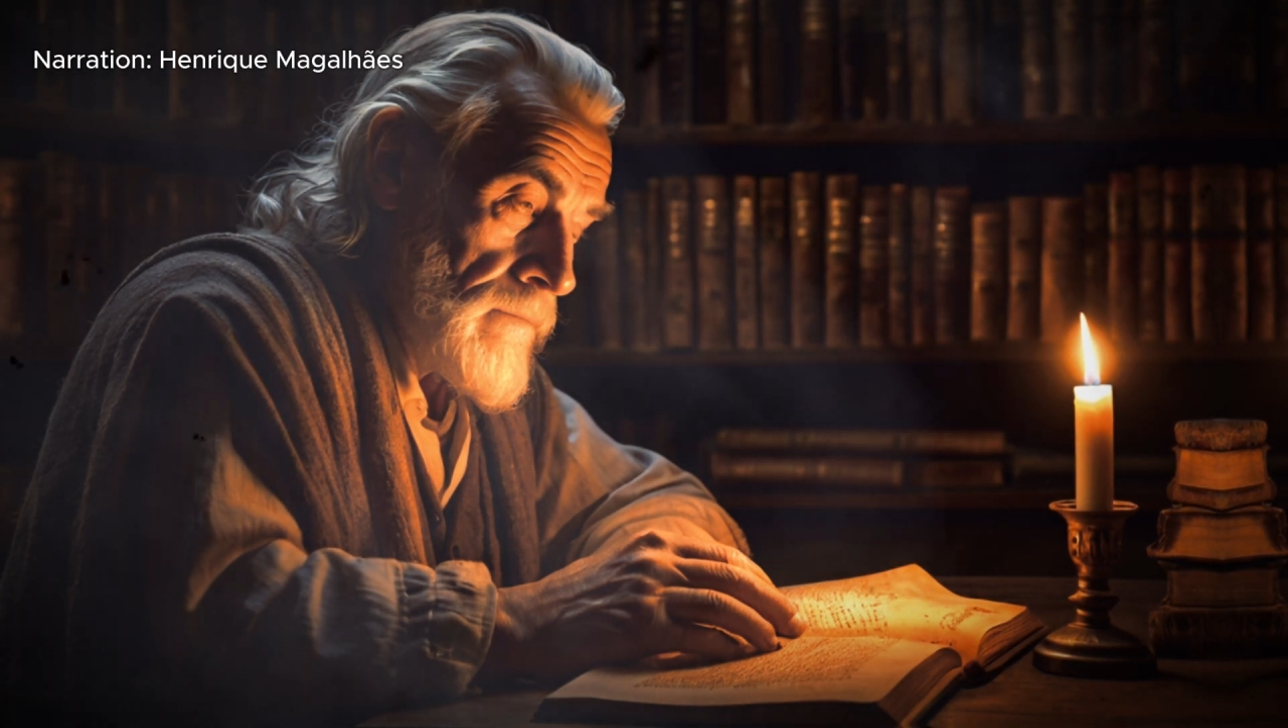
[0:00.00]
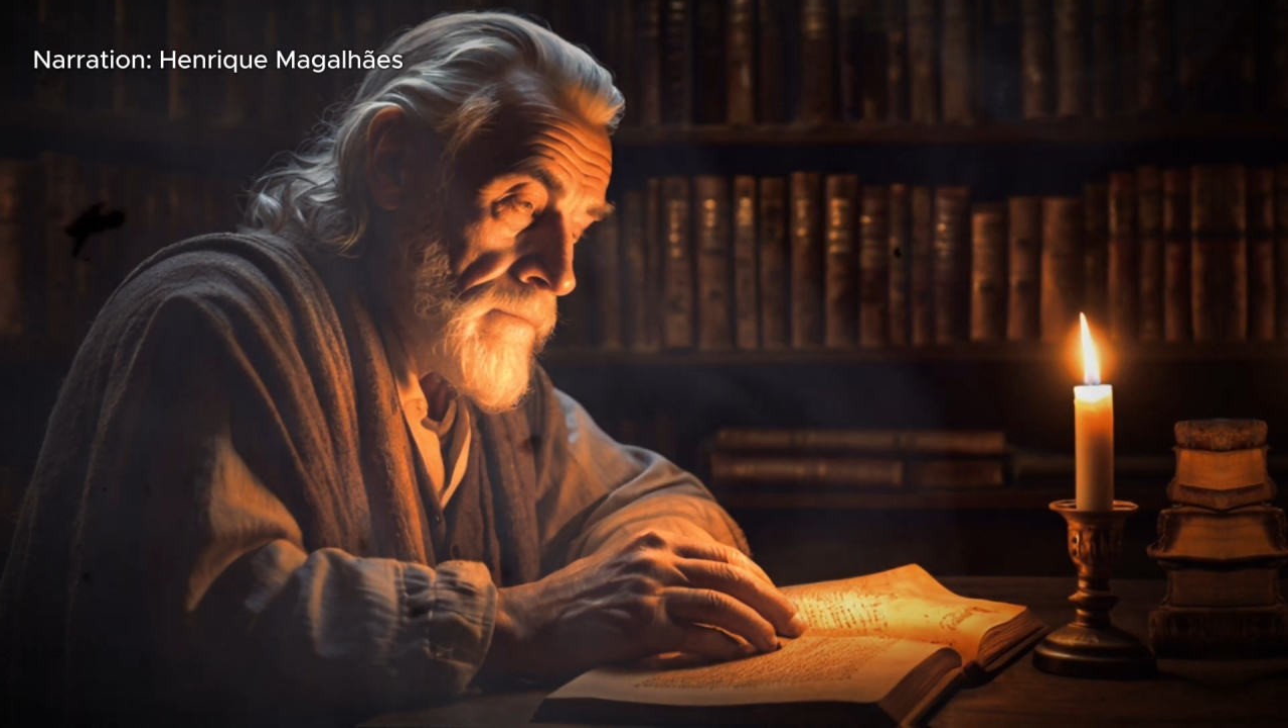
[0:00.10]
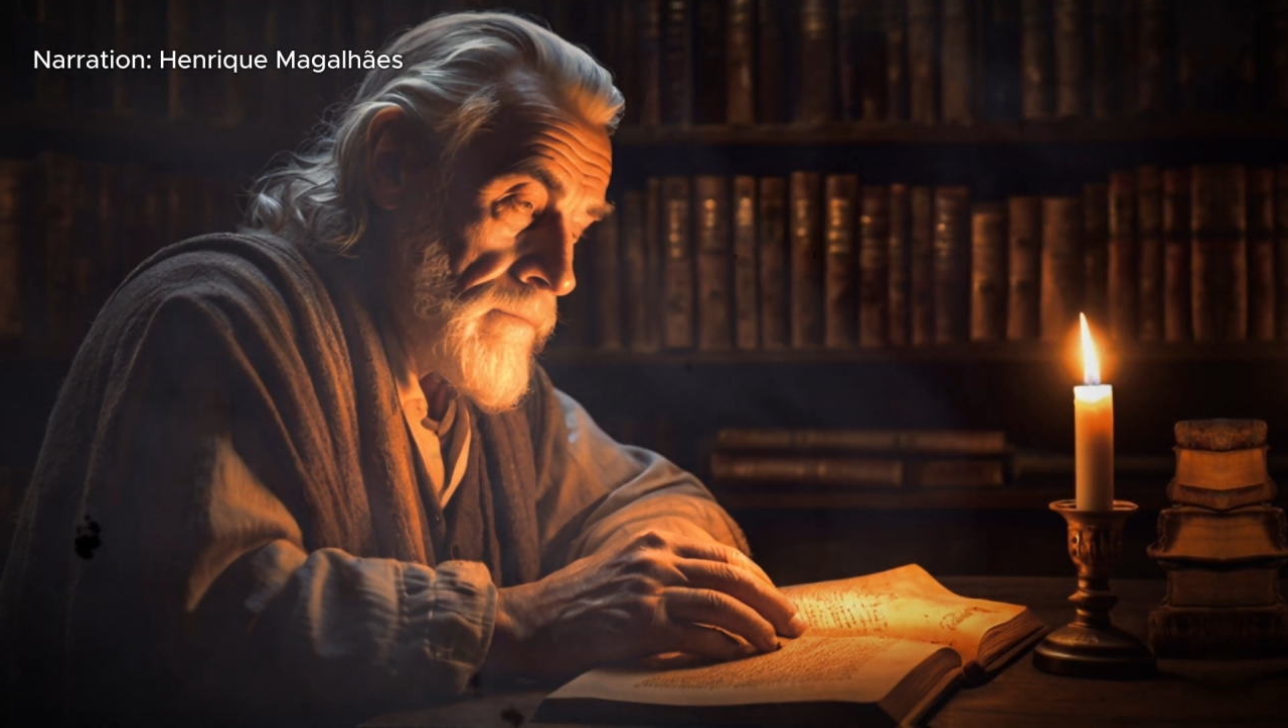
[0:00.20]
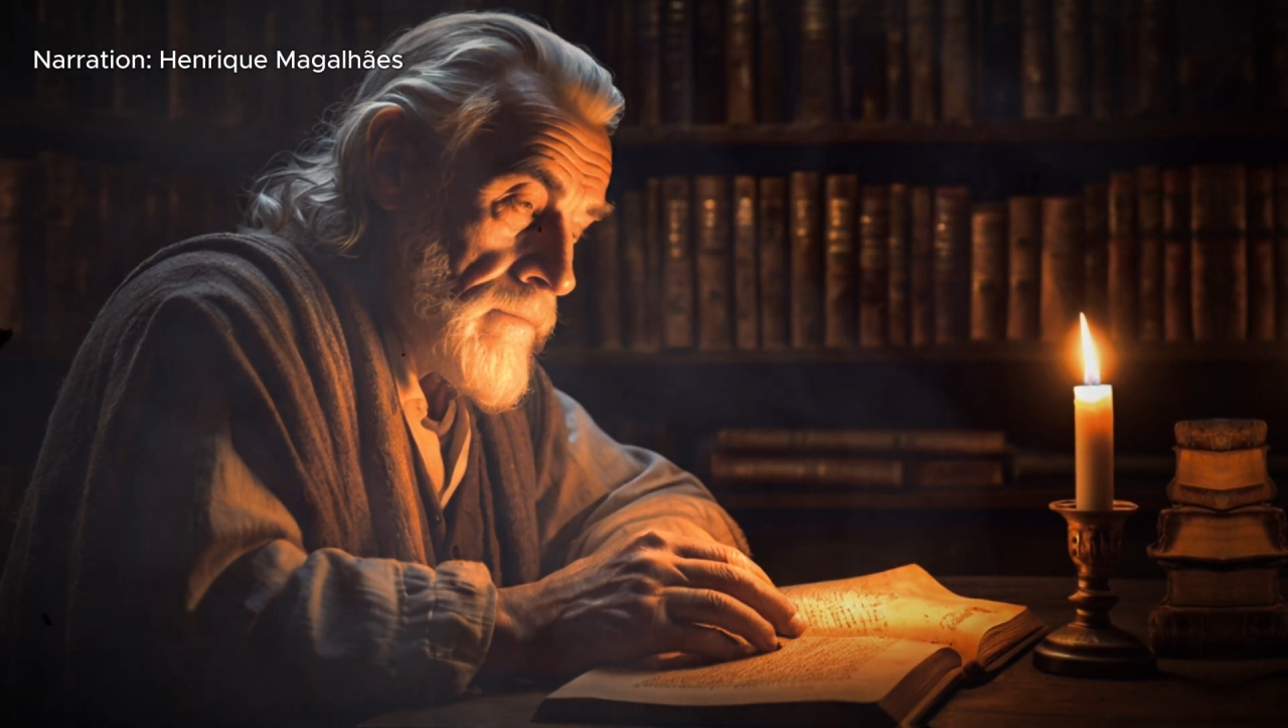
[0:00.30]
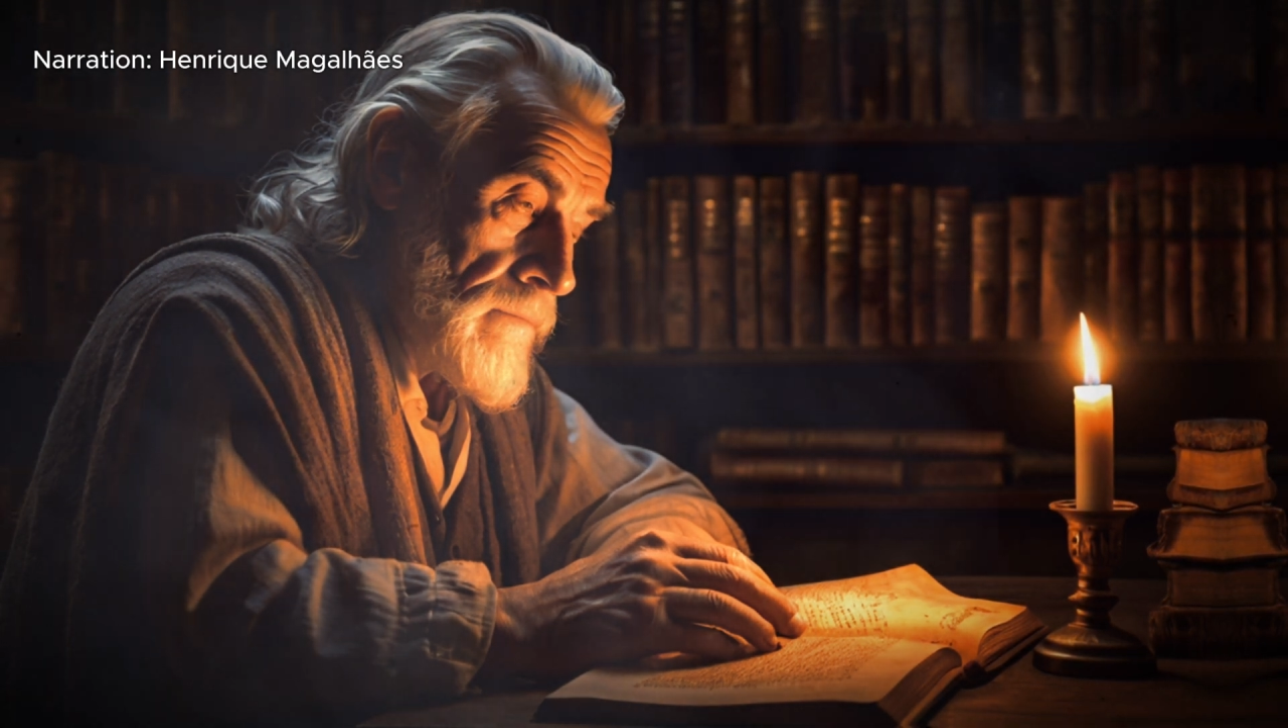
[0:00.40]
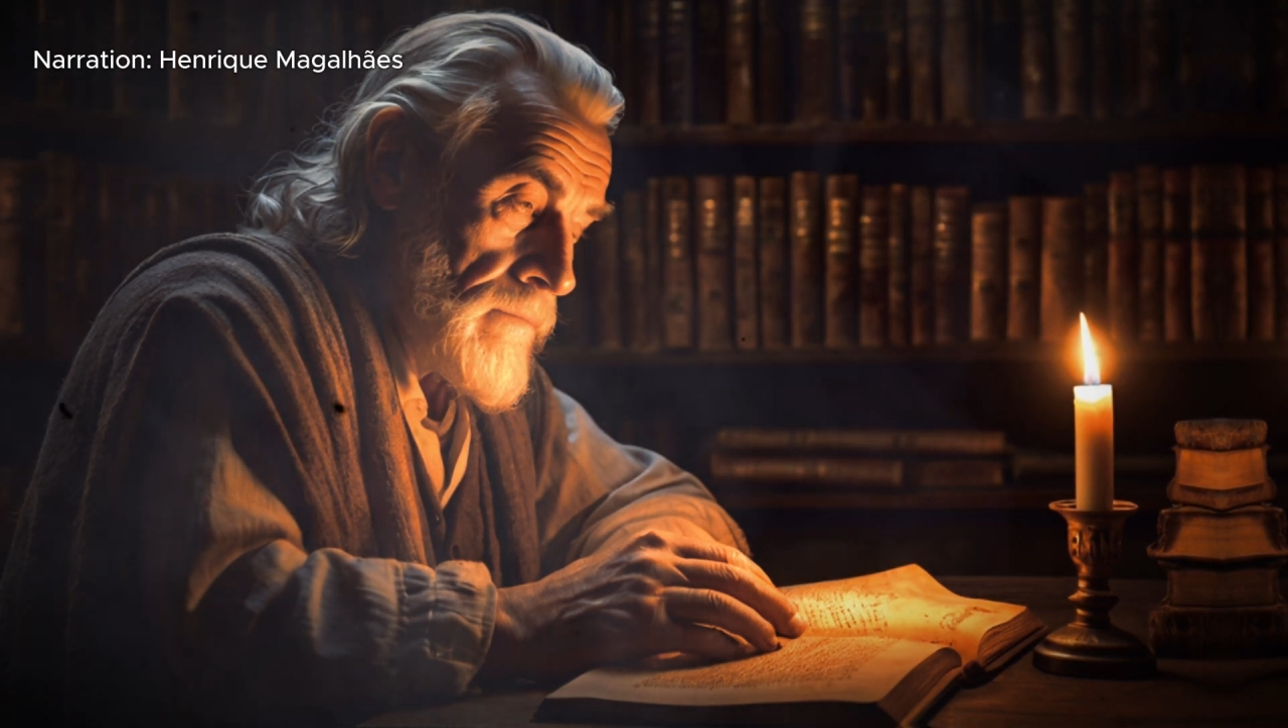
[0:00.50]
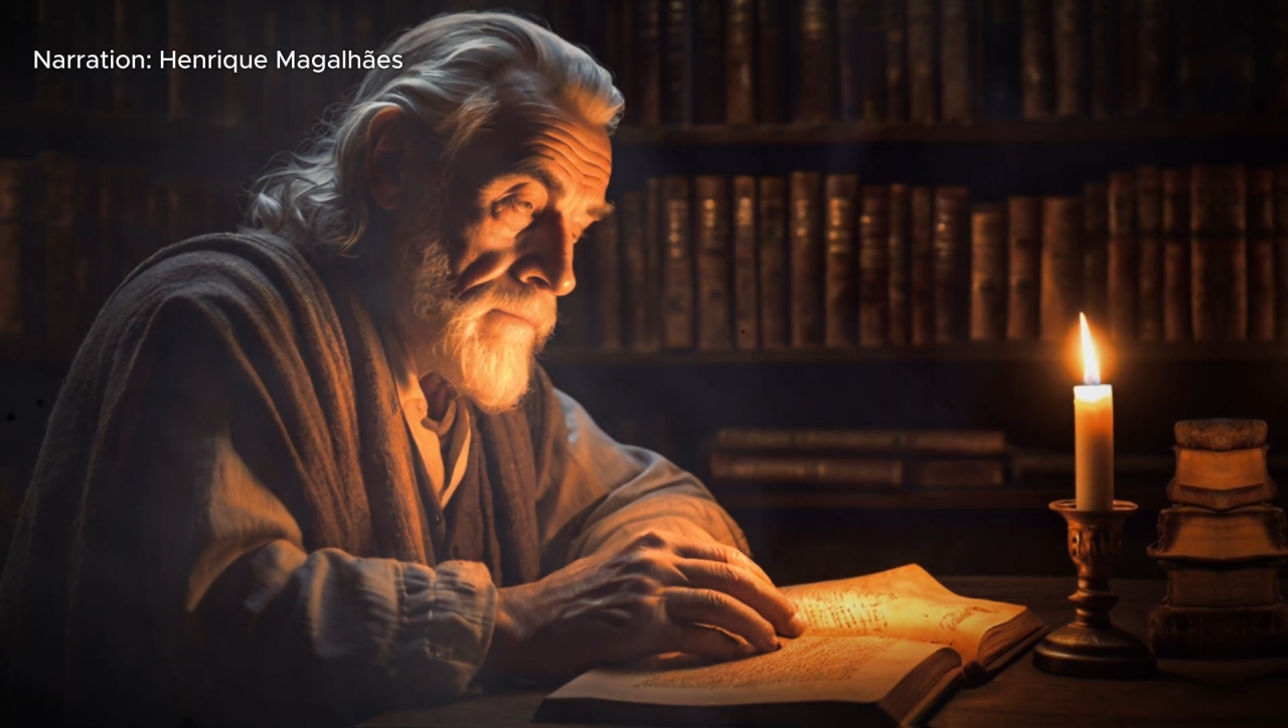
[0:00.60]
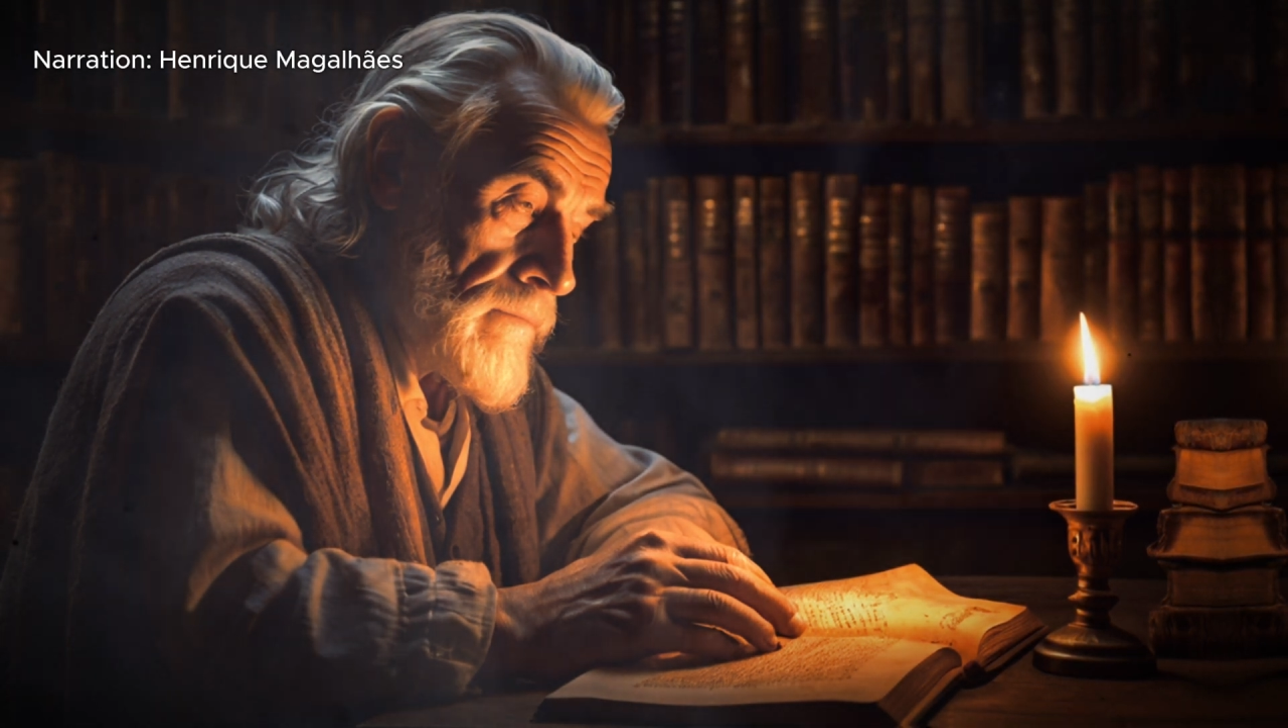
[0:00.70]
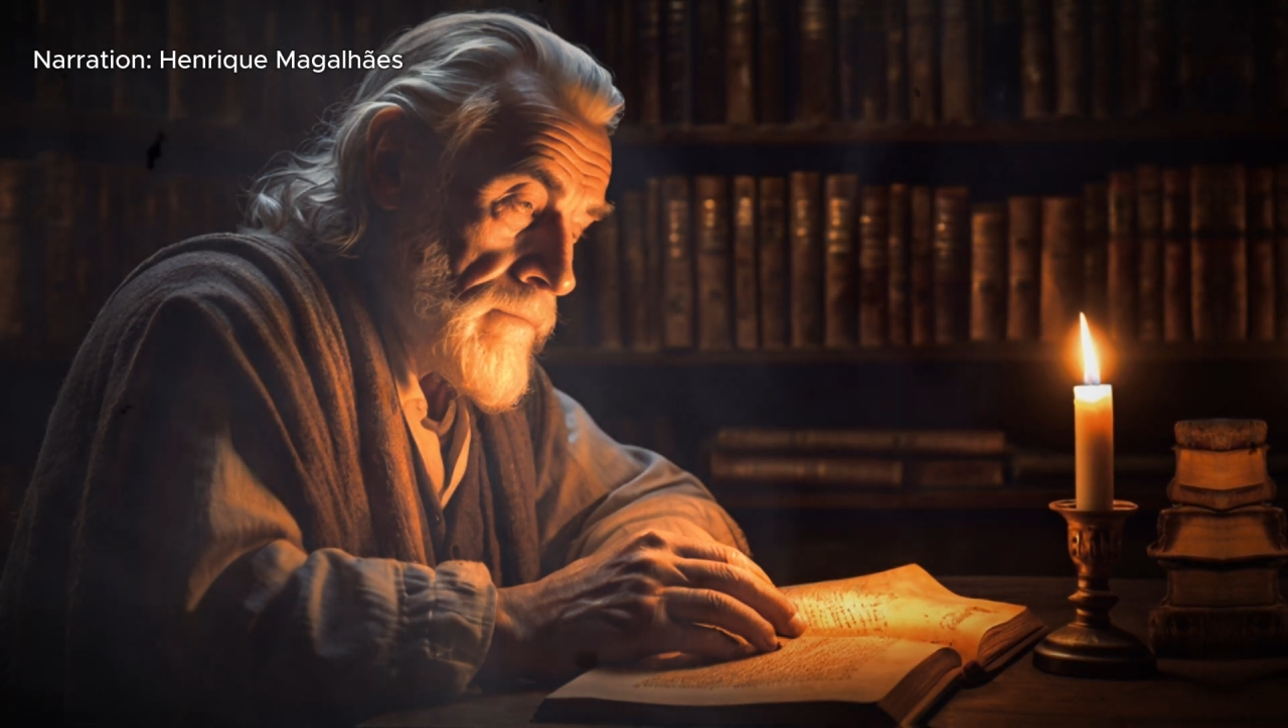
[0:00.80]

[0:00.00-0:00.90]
to this natural